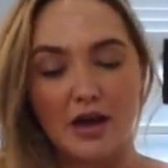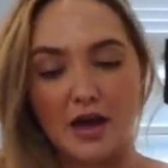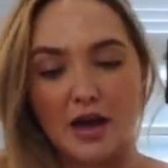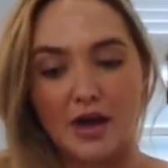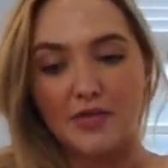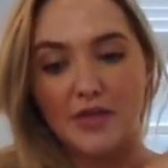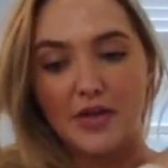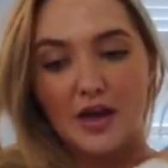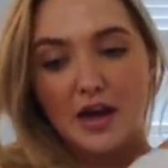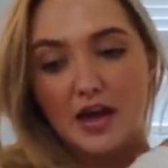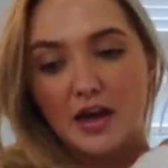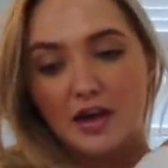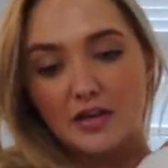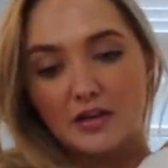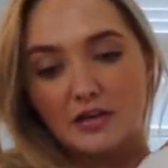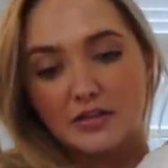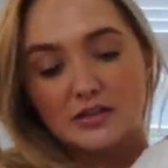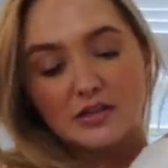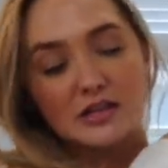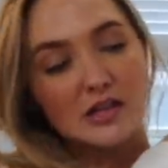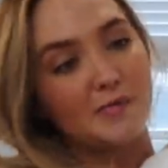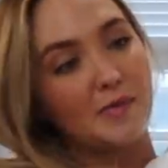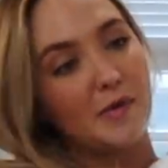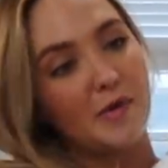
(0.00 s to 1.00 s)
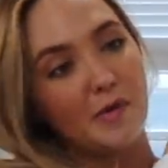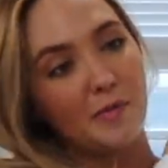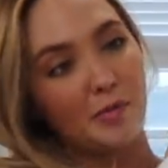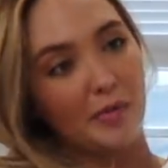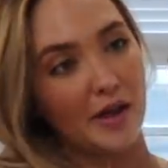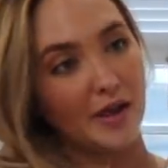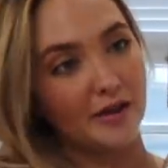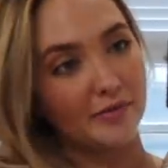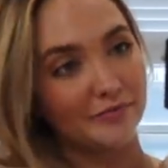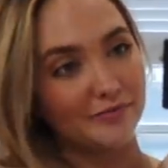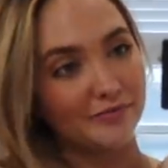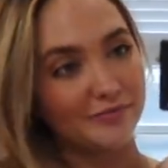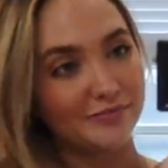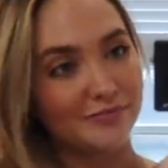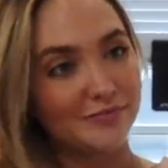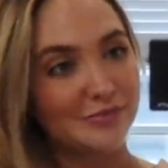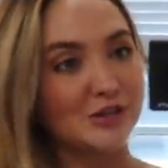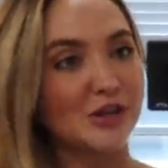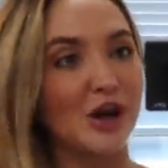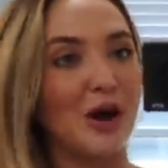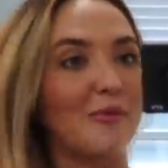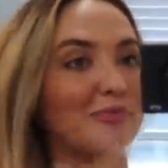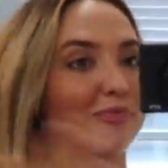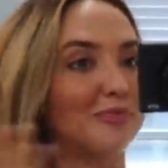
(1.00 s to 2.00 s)
and then sleep on the plane.
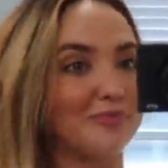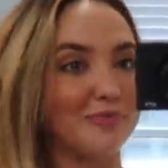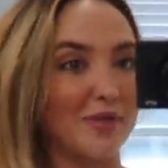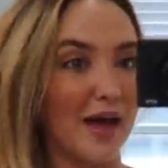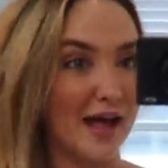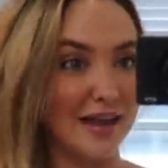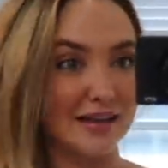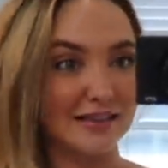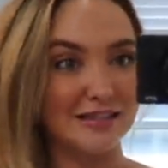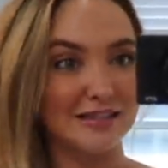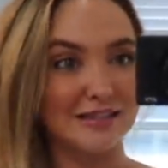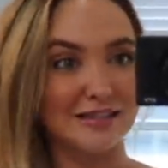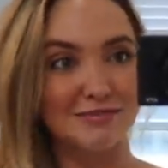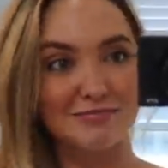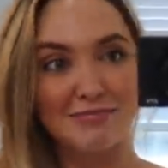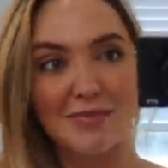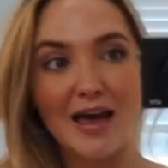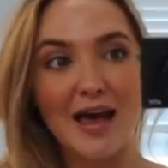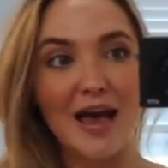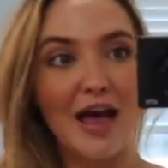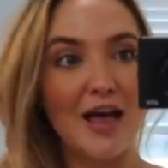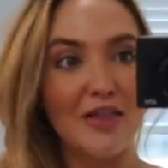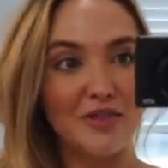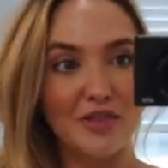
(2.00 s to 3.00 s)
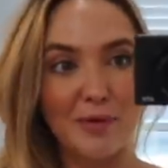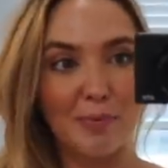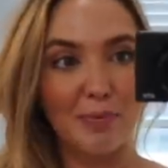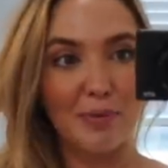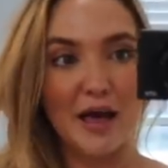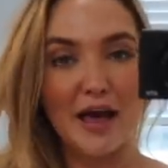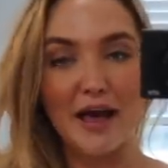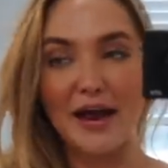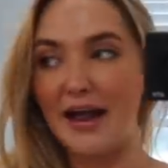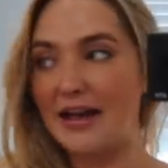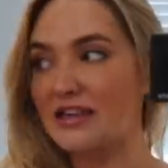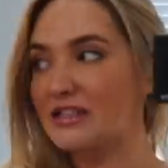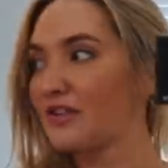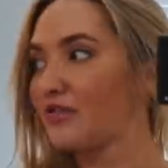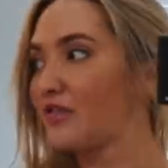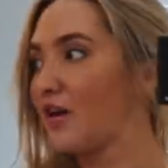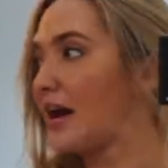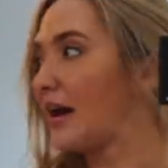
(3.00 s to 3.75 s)
So that's the plan as of